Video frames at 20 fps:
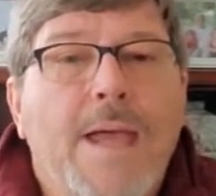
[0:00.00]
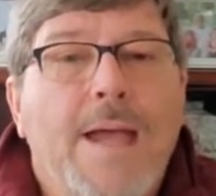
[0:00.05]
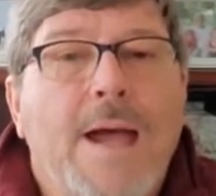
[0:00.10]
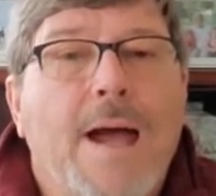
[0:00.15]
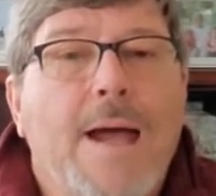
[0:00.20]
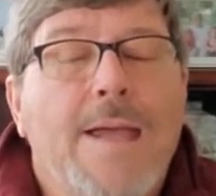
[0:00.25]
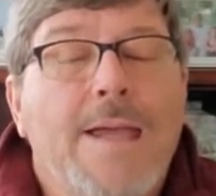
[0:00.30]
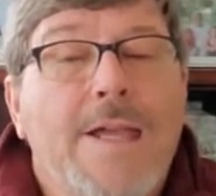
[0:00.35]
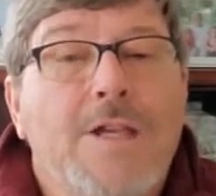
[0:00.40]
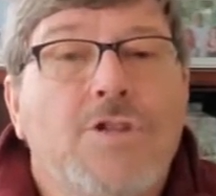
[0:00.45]

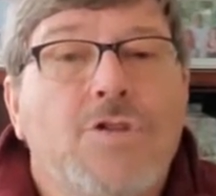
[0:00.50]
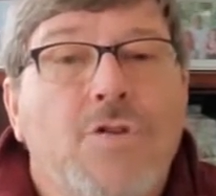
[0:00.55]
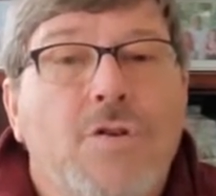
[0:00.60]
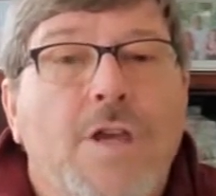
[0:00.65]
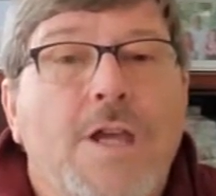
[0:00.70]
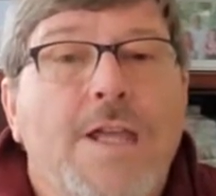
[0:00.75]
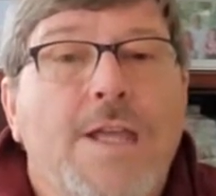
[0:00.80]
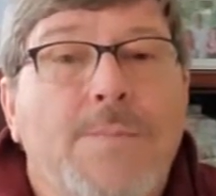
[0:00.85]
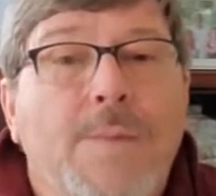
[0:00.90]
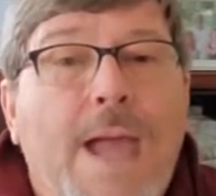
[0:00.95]
uh, Easter
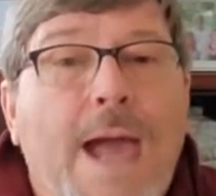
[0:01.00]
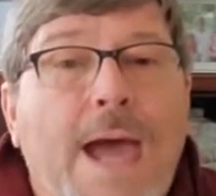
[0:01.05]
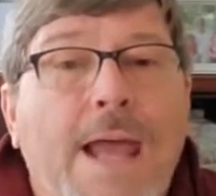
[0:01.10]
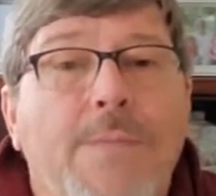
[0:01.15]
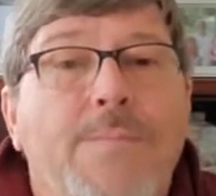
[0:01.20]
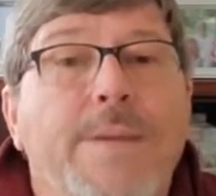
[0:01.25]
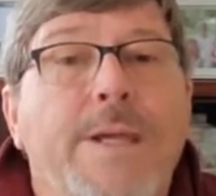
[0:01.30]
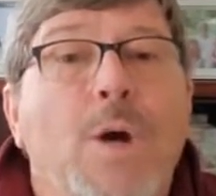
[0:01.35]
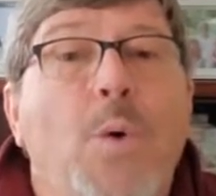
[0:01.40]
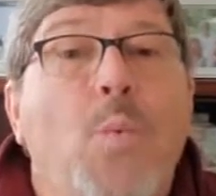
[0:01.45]
can kind of
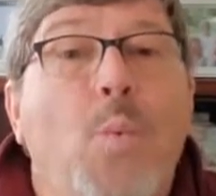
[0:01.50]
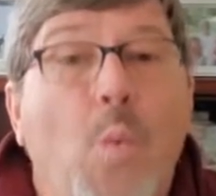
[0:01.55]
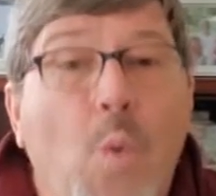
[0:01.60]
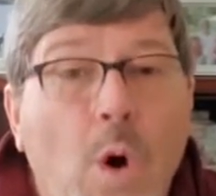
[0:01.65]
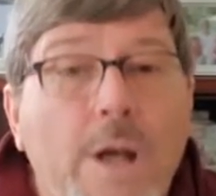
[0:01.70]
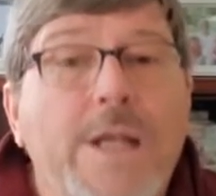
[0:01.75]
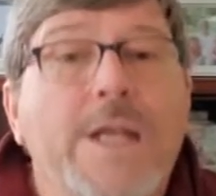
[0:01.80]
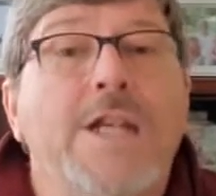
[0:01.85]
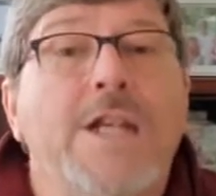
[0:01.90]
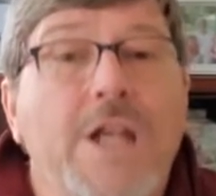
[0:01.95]
be a
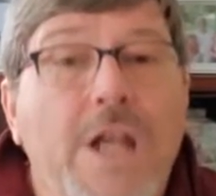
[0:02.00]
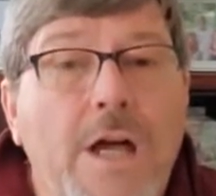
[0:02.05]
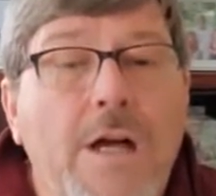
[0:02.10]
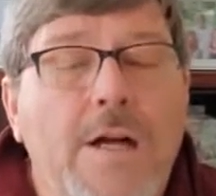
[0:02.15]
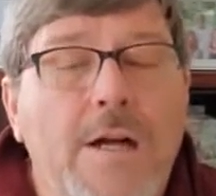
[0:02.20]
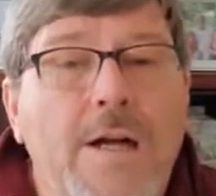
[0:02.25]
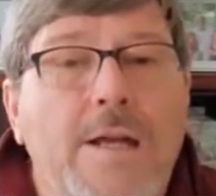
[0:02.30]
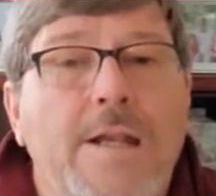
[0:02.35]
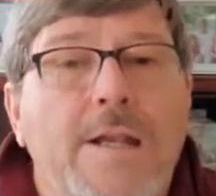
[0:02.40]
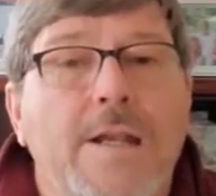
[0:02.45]
one and
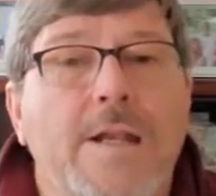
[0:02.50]
done.